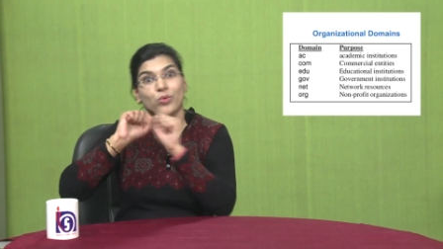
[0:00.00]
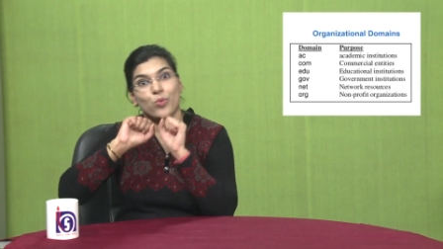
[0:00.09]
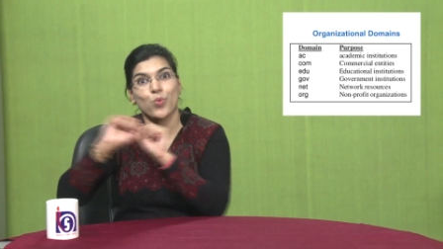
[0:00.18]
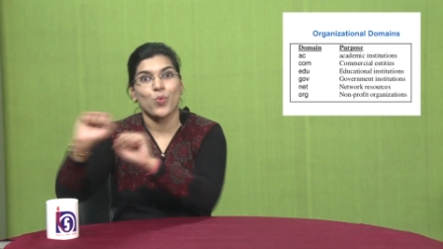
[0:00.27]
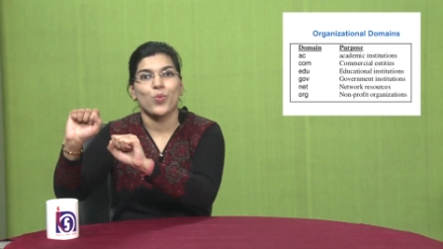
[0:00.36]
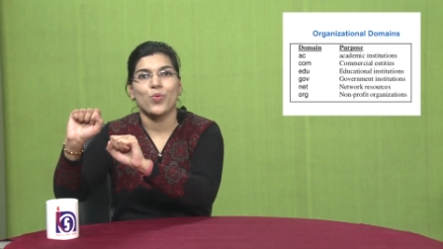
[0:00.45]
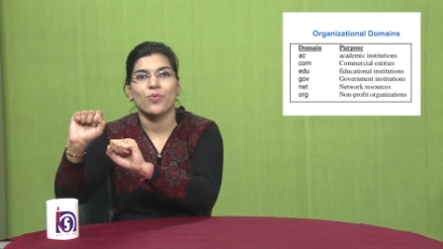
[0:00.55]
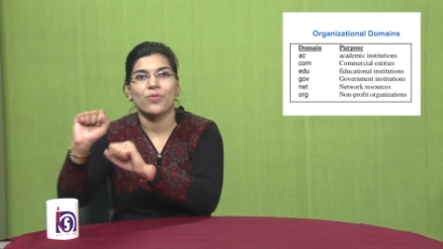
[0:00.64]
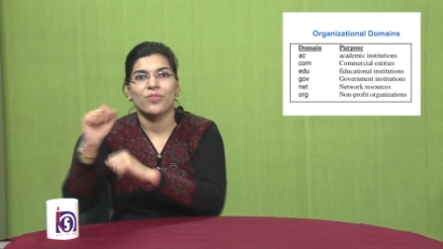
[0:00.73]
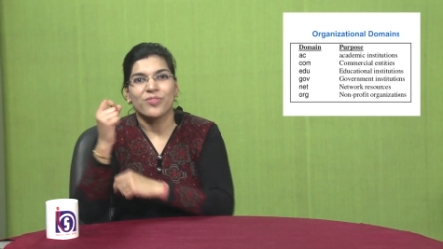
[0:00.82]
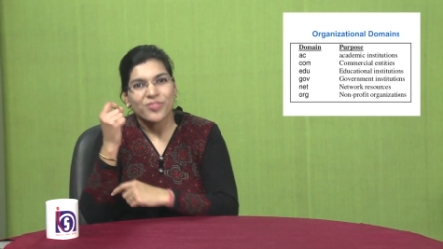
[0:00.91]

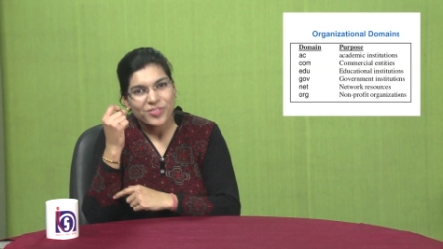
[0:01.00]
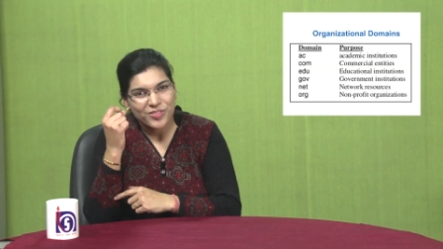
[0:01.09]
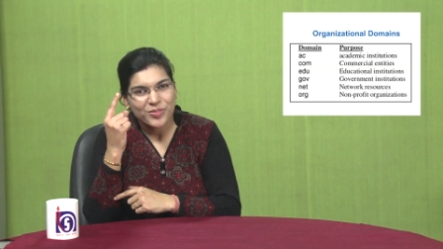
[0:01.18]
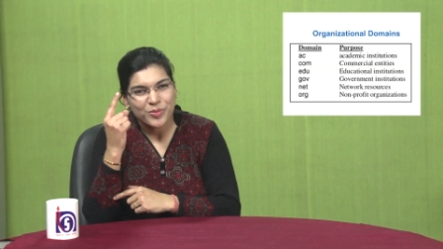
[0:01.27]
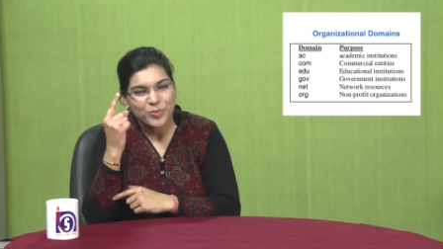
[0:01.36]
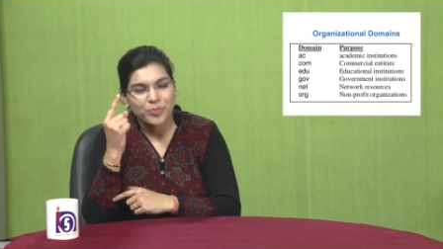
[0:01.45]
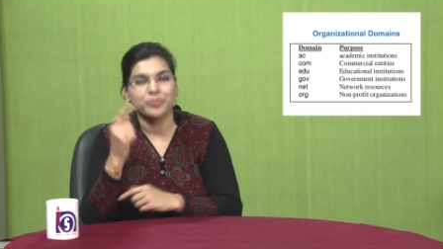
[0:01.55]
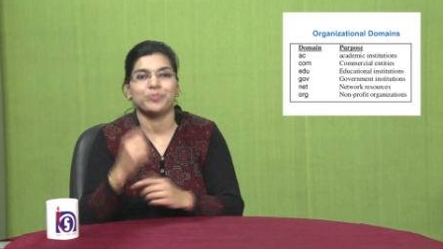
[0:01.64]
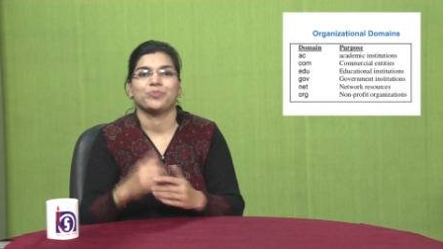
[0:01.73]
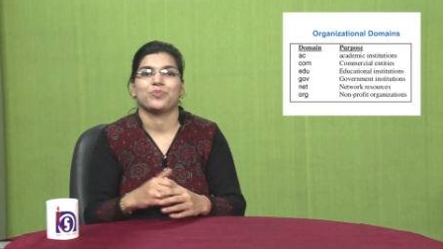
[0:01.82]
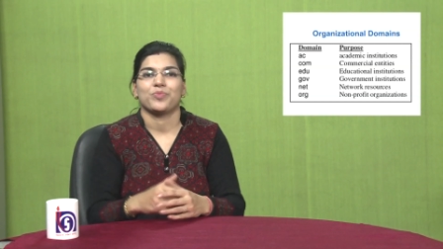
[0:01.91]
website that belongs to the
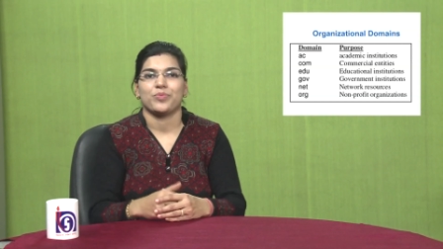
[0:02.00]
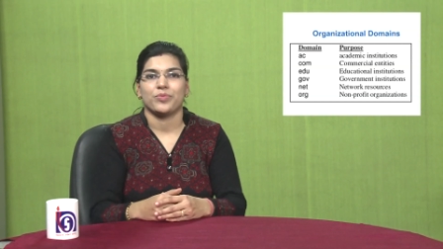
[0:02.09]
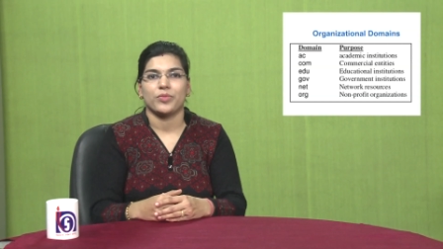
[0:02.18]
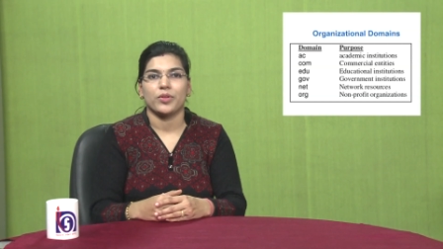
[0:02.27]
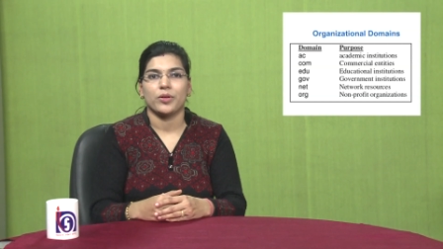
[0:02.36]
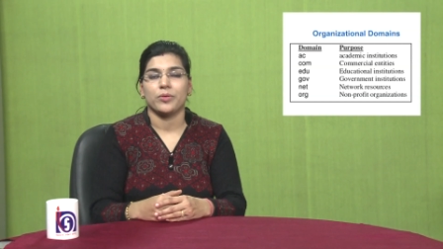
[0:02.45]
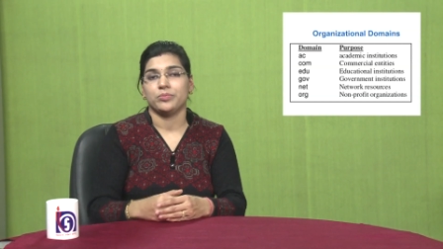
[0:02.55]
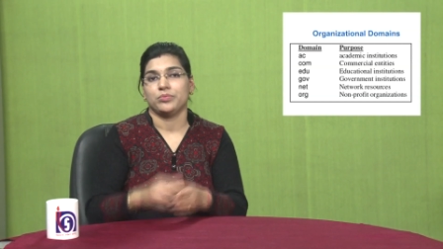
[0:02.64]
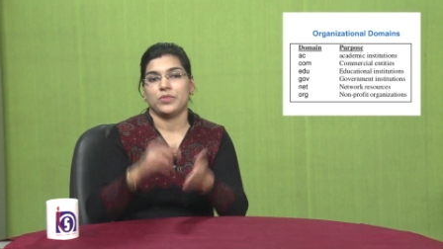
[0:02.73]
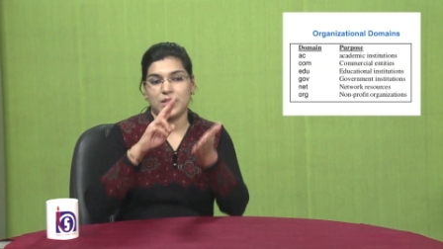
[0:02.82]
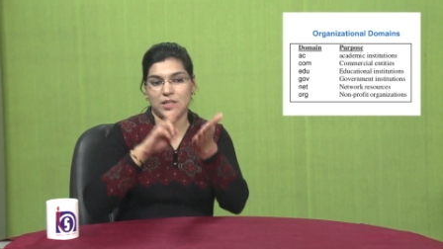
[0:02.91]
government institution.